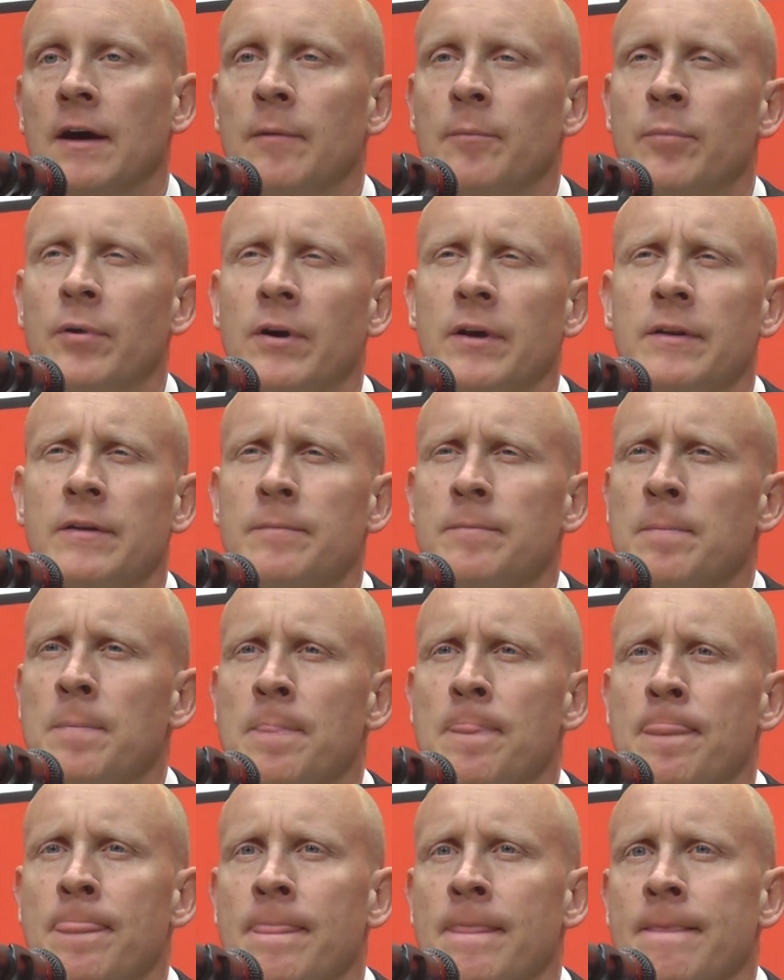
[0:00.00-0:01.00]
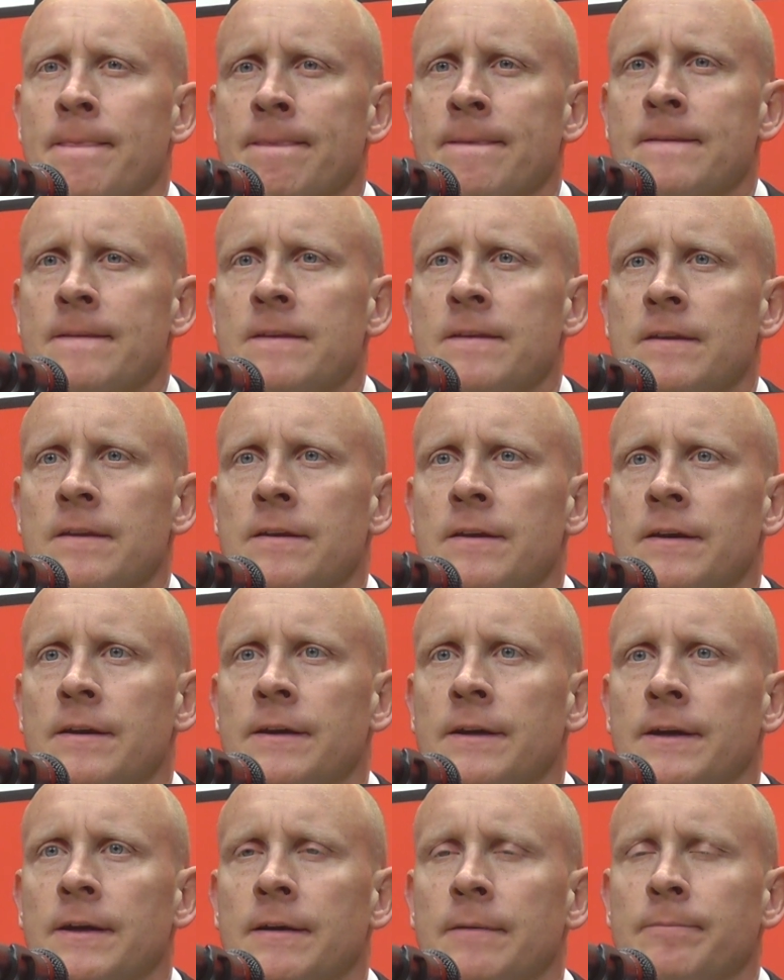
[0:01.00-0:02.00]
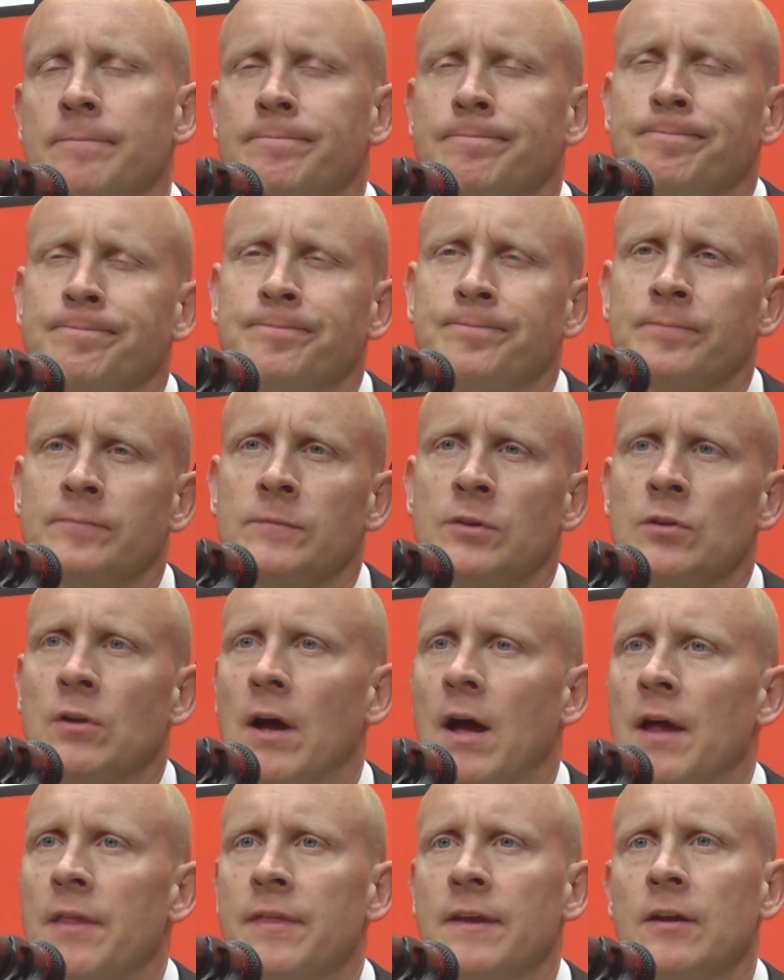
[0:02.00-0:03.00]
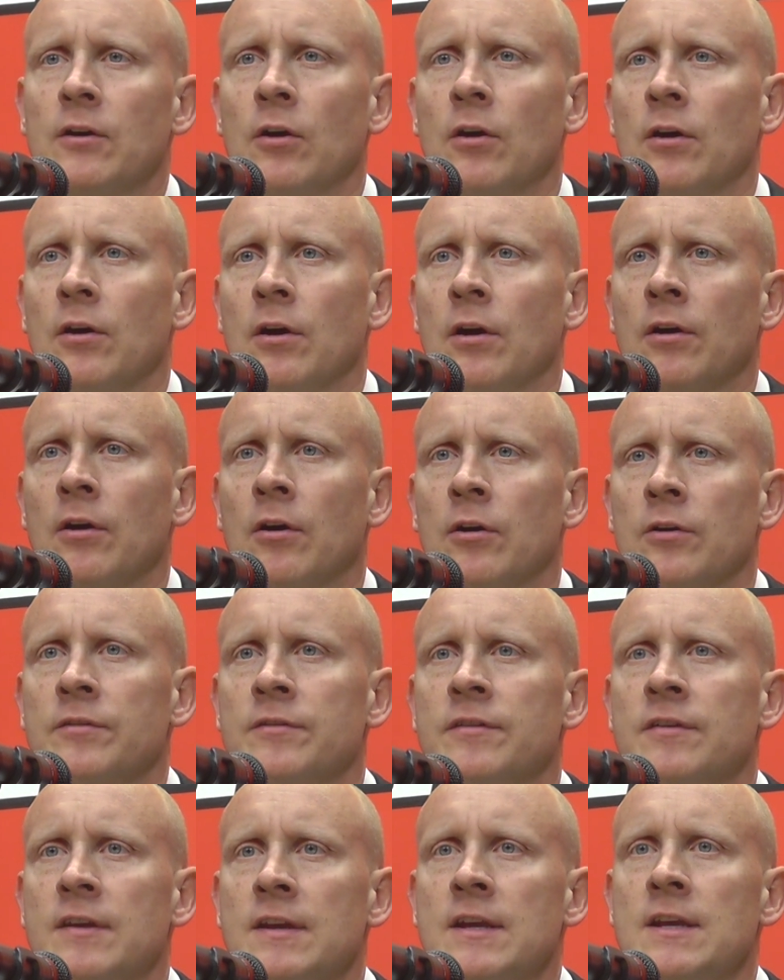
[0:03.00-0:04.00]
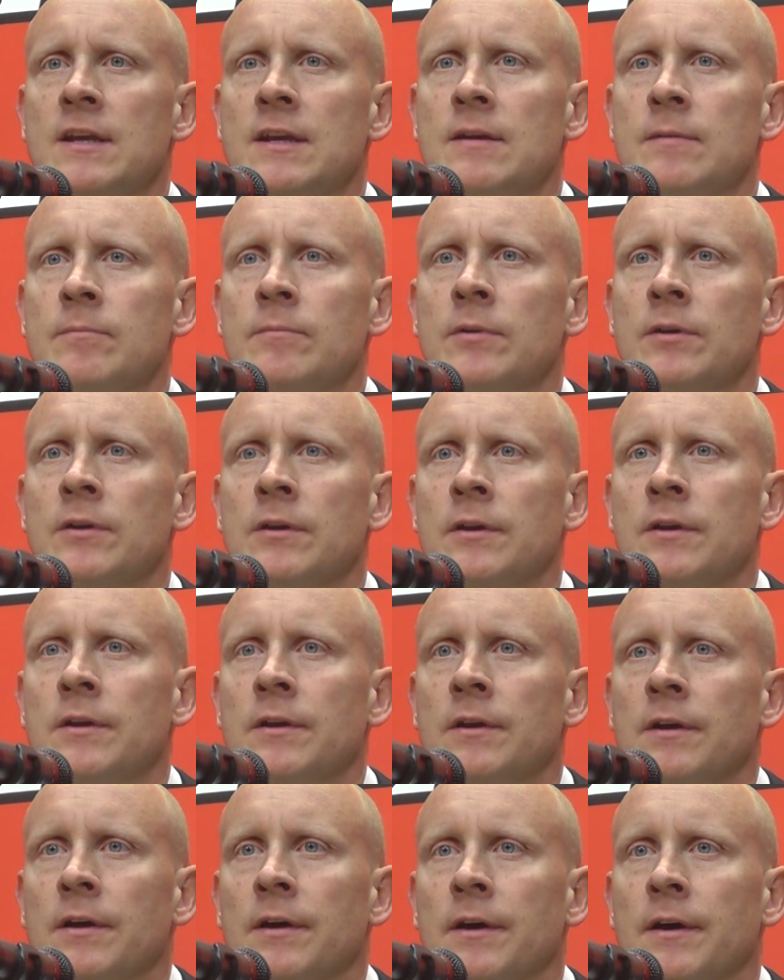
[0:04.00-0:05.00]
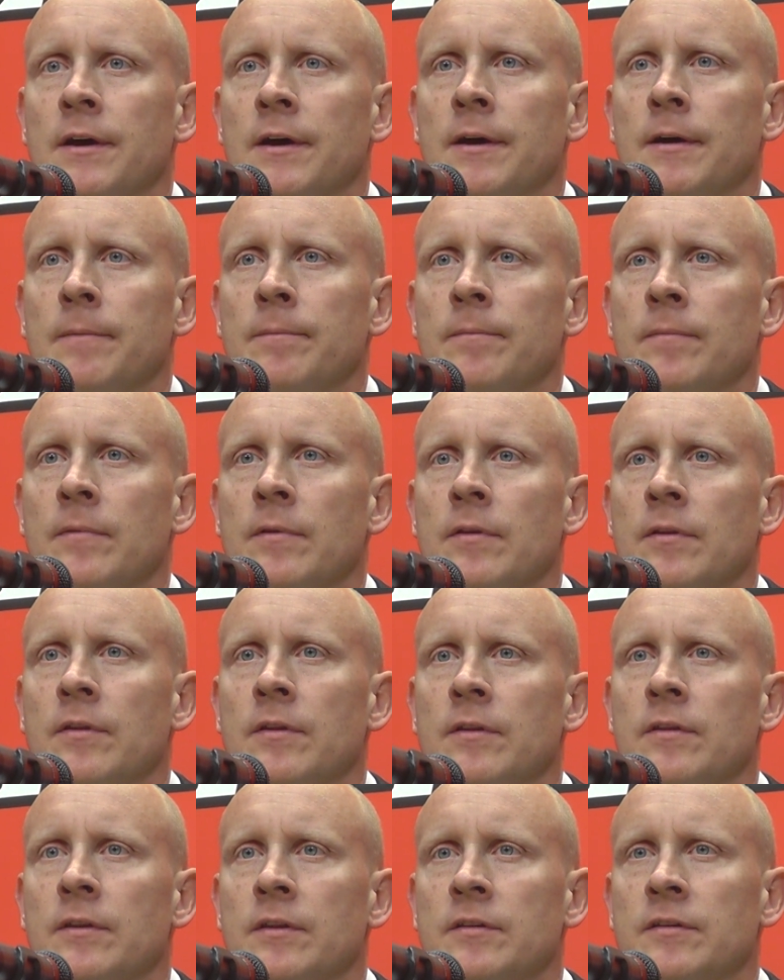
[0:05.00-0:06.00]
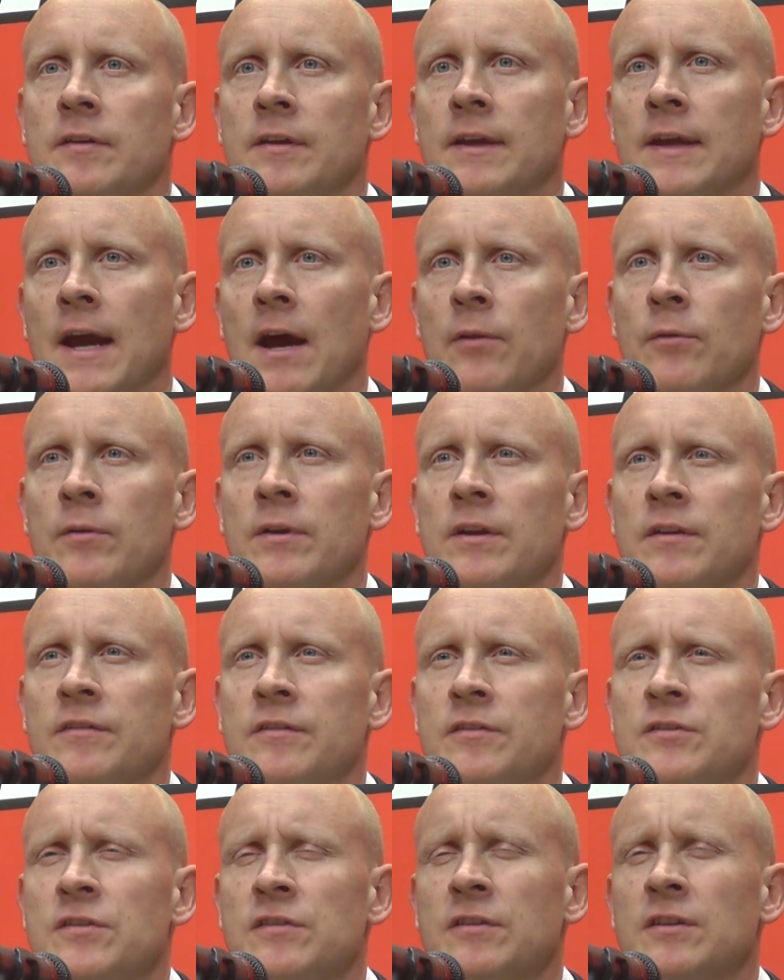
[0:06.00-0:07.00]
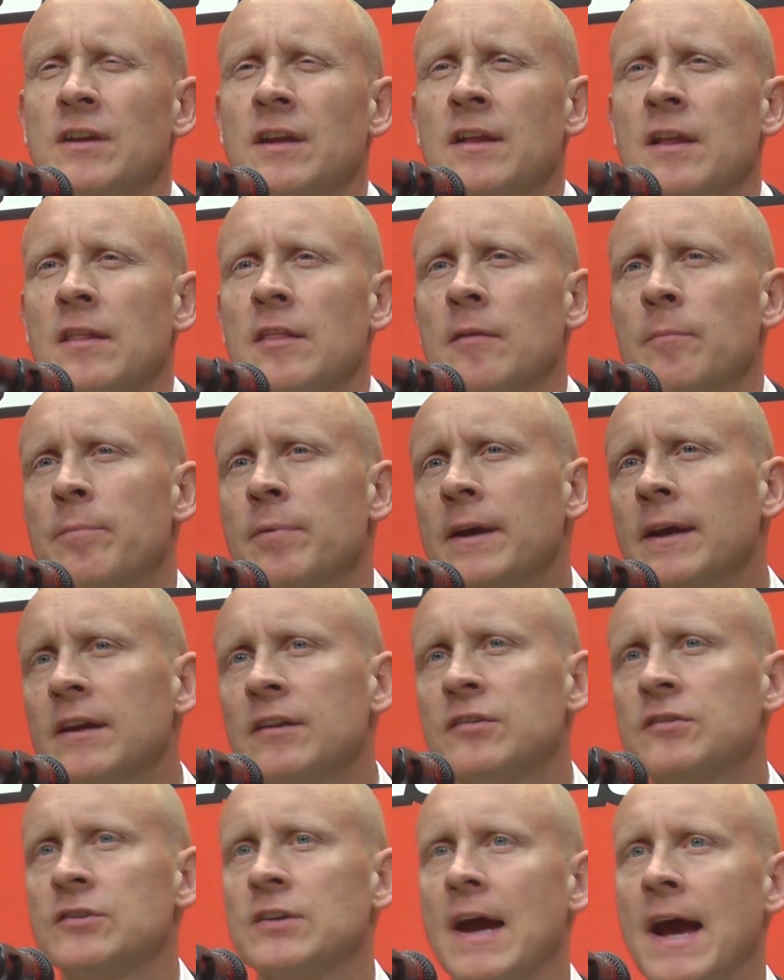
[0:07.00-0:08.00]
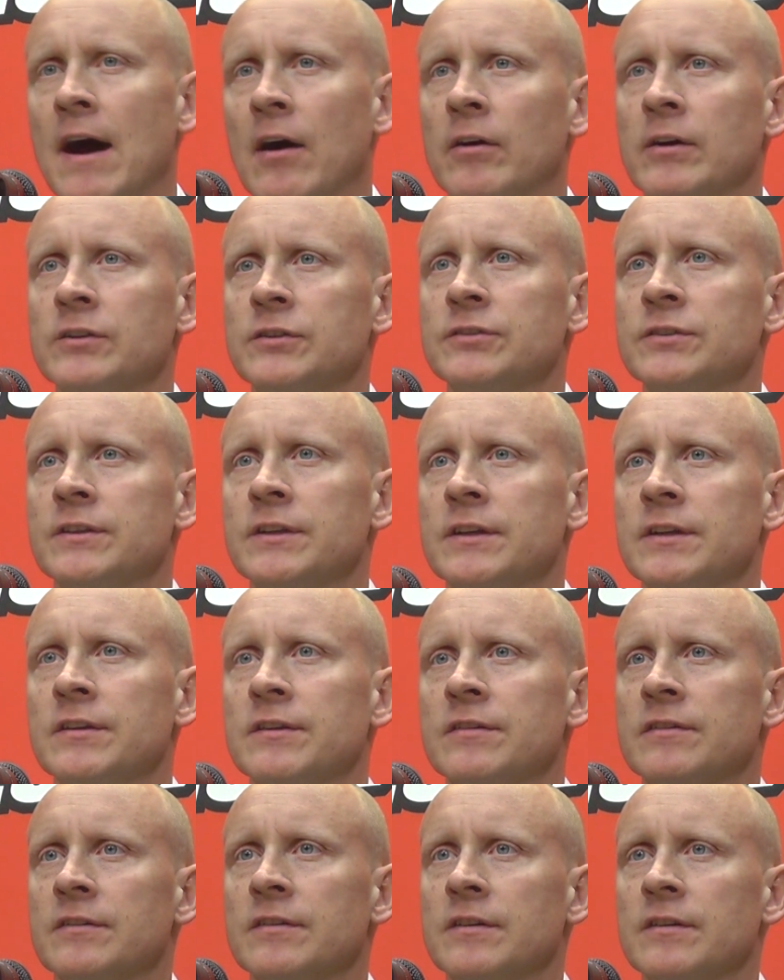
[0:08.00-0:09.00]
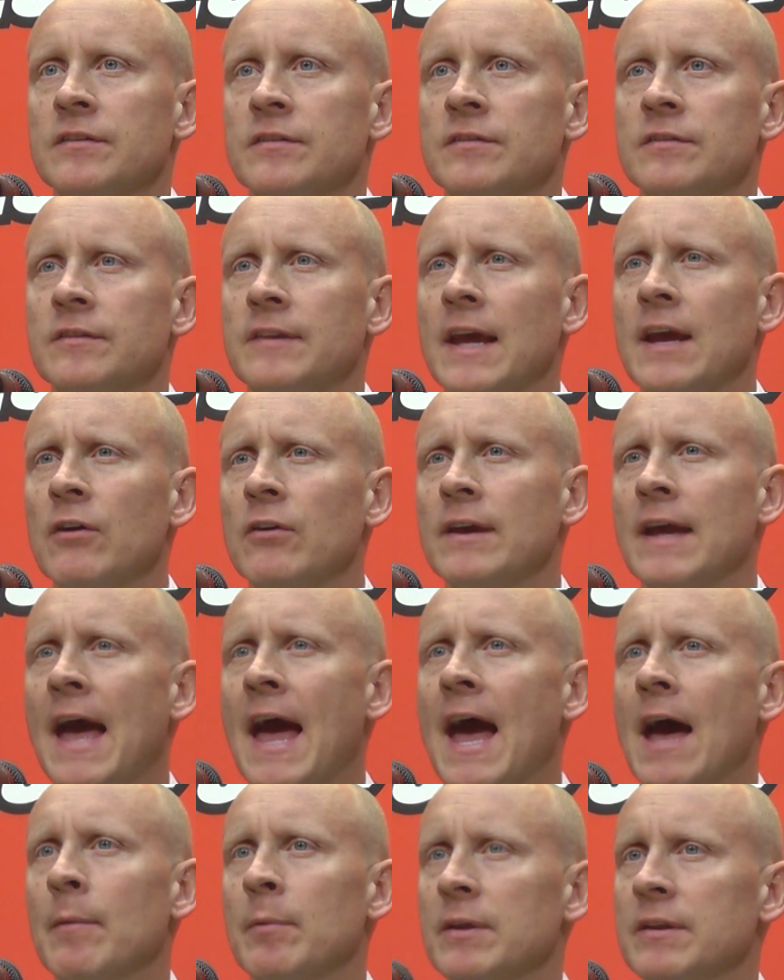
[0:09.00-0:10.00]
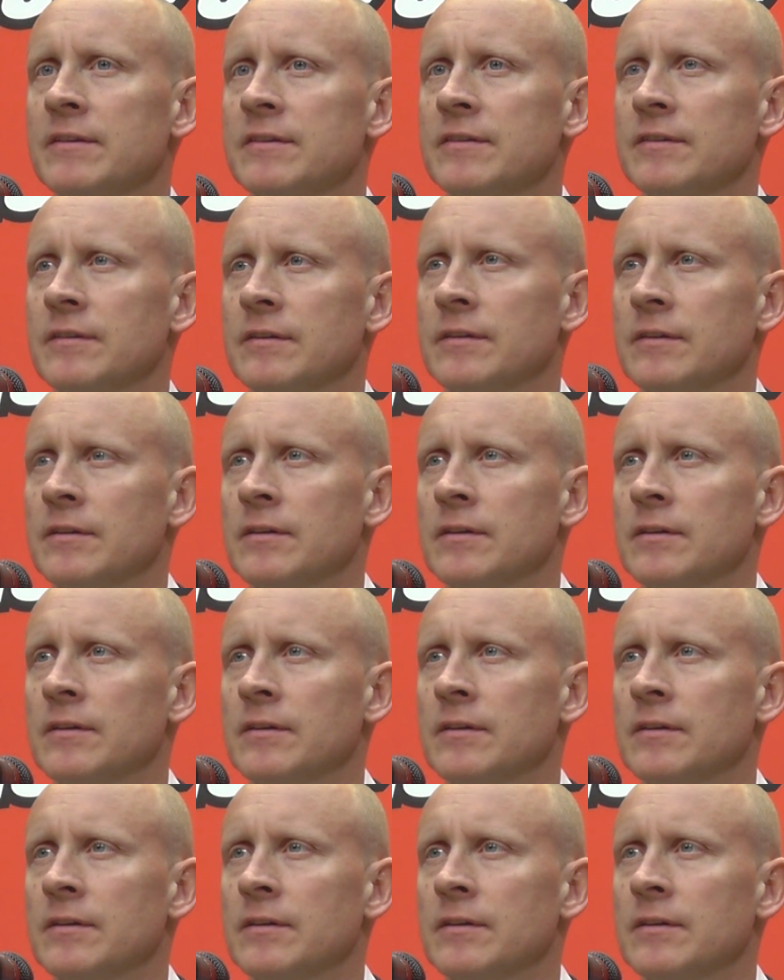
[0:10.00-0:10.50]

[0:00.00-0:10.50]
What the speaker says: But, you know, I think our team, the togetherness, just the biggest challenge is daily habits.